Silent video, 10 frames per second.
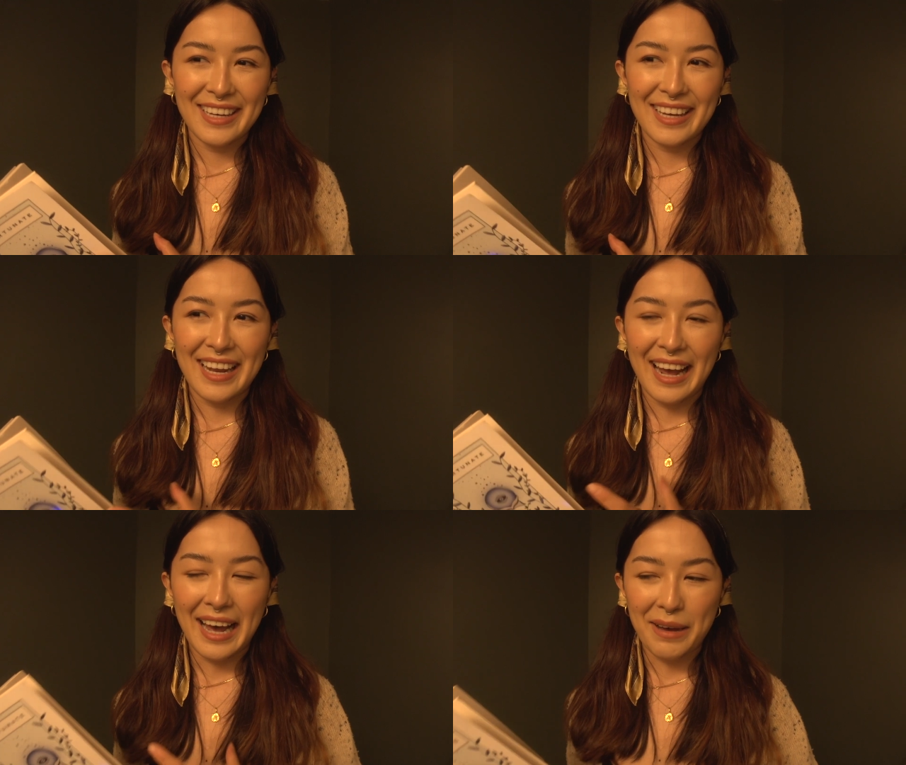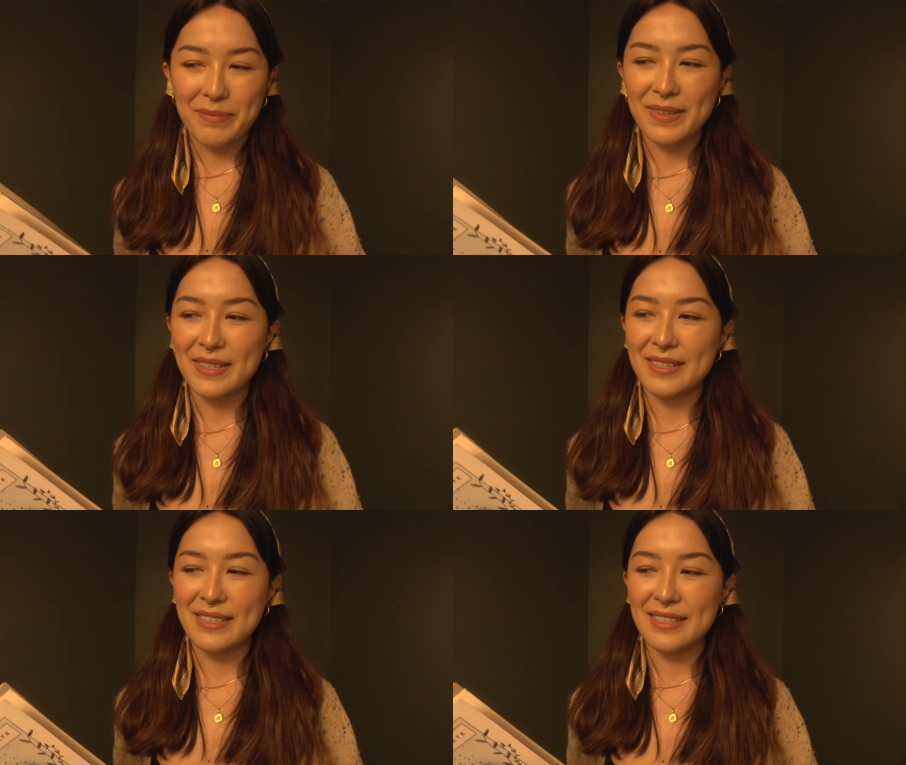It
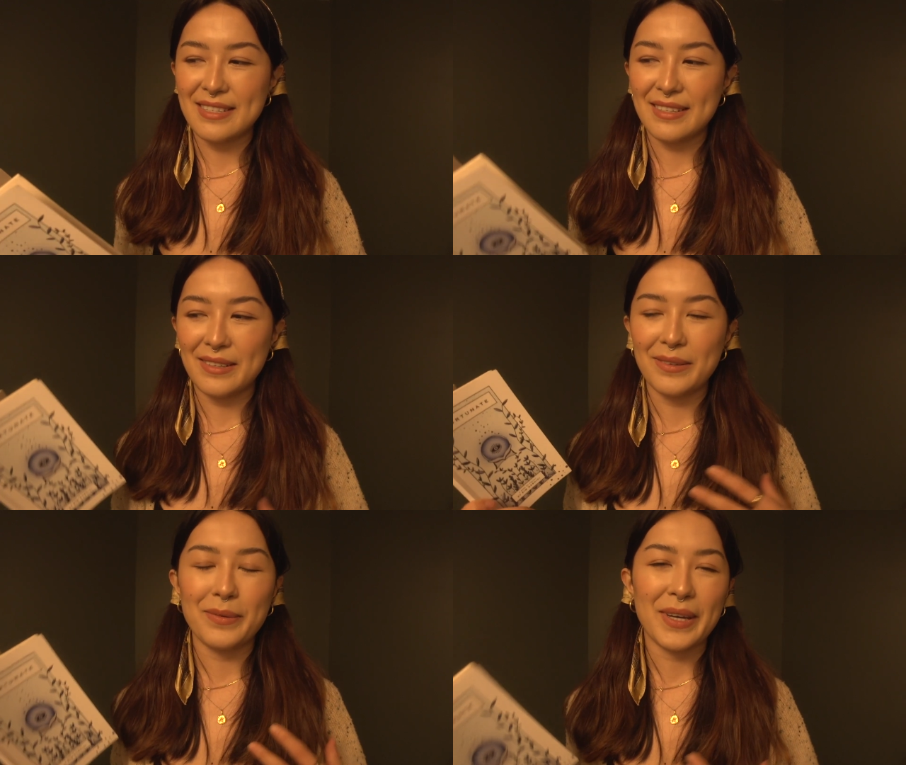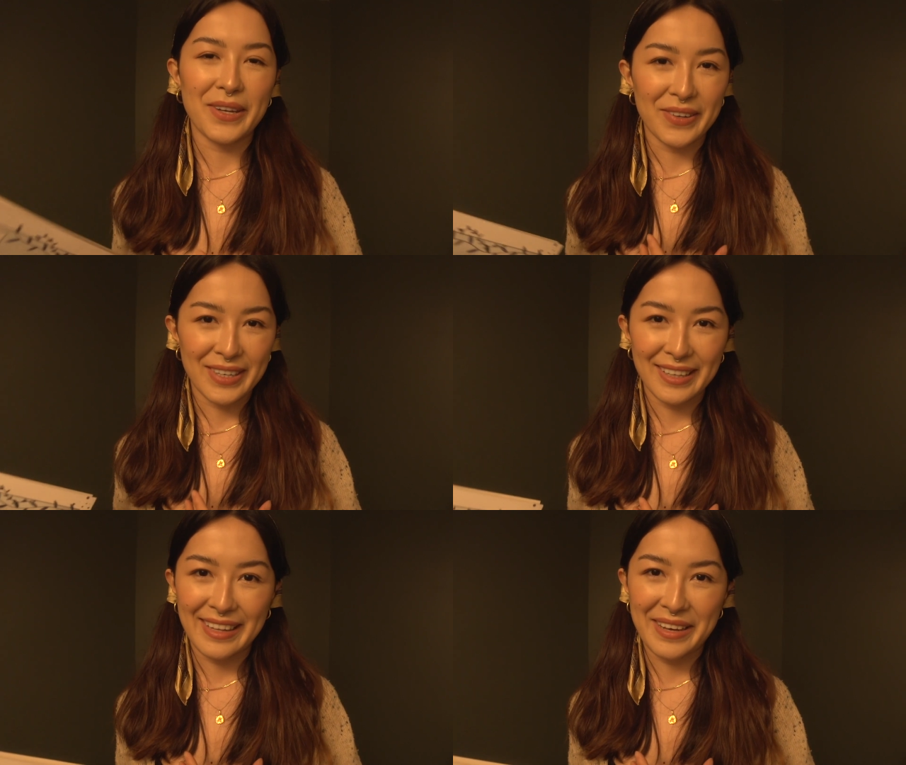happens when you're
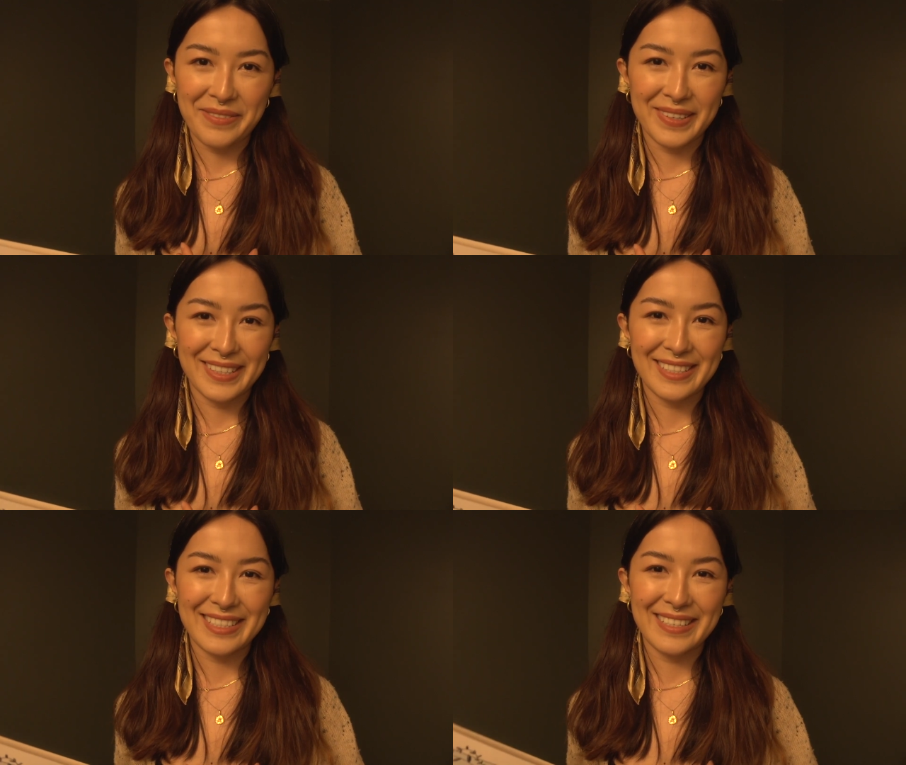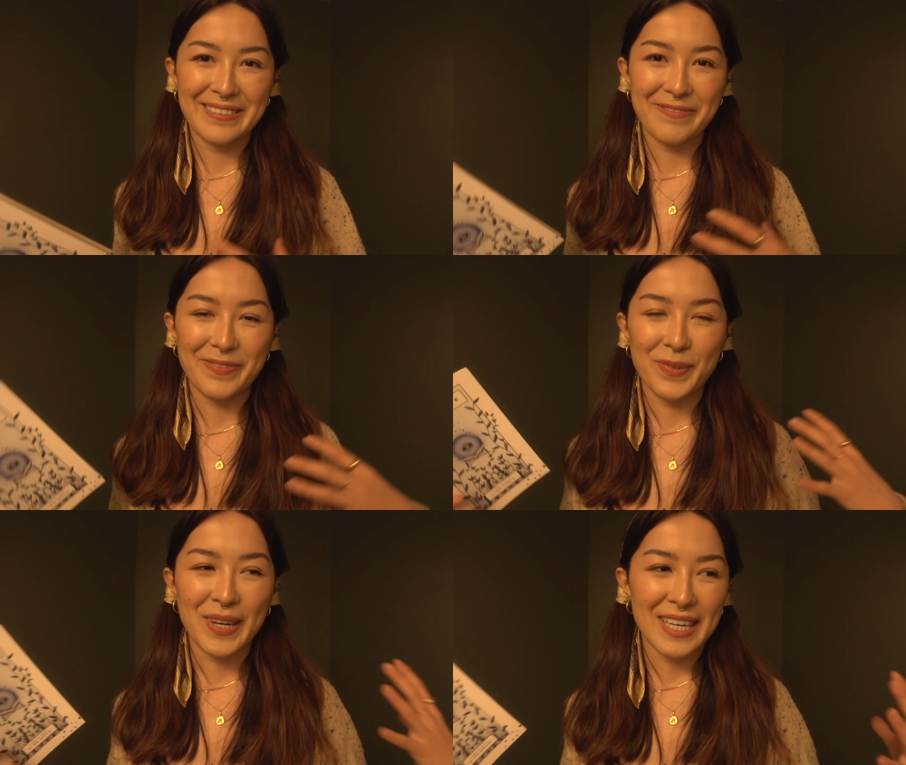in alignment,
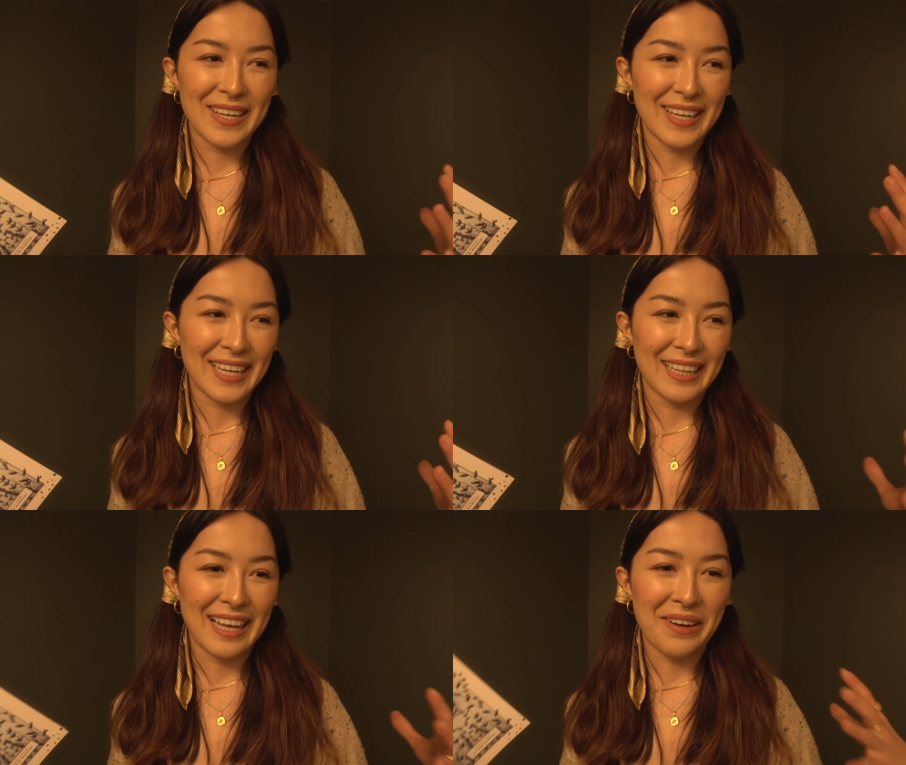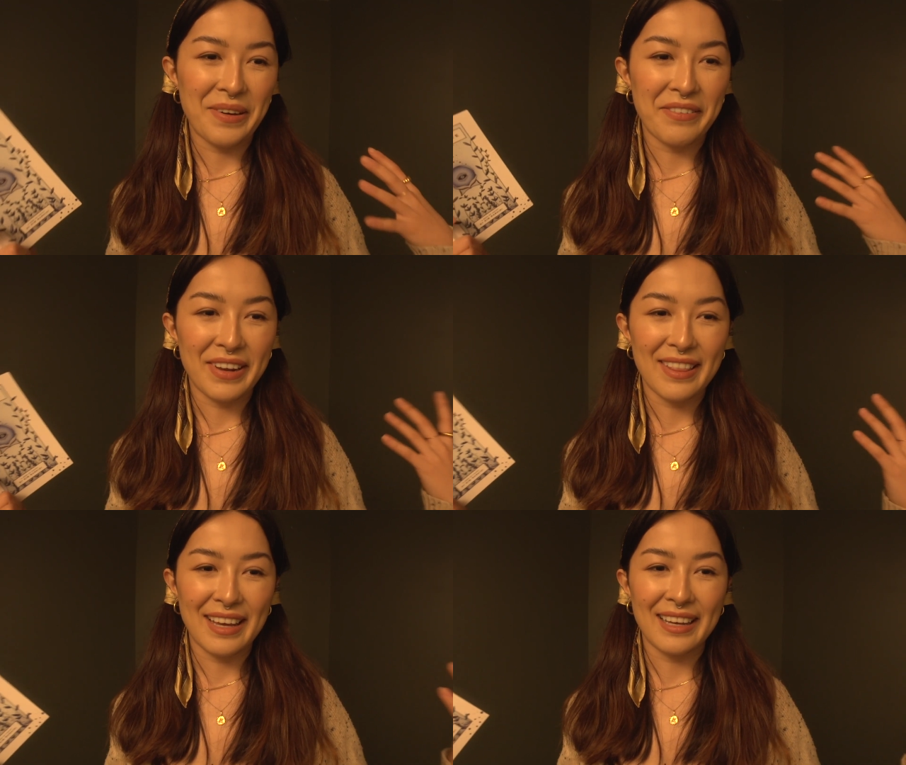when you can allow
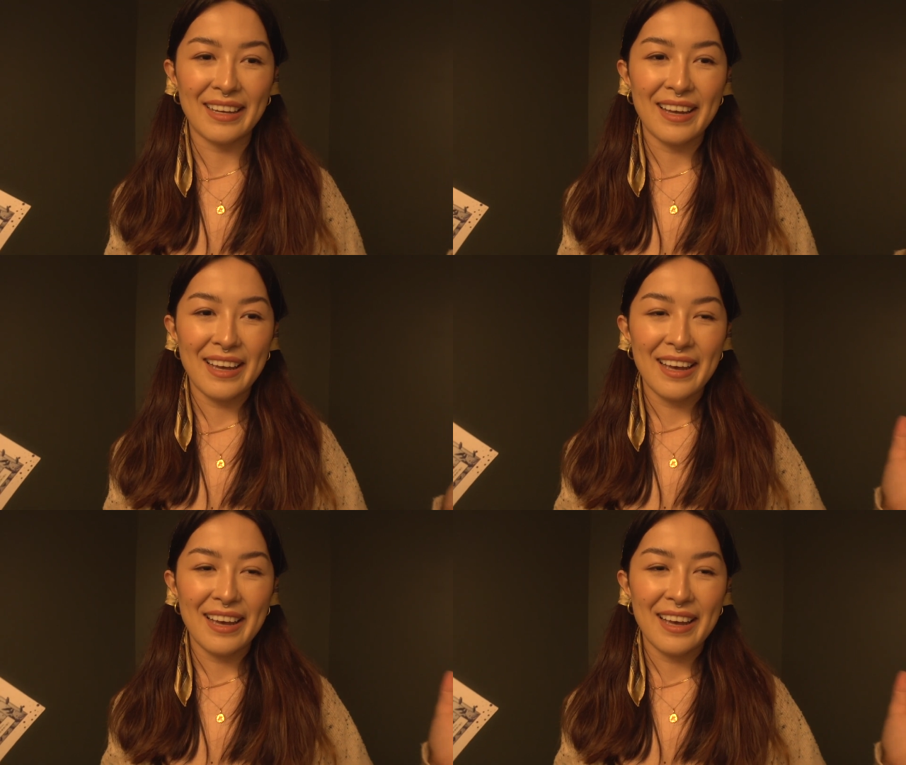everything,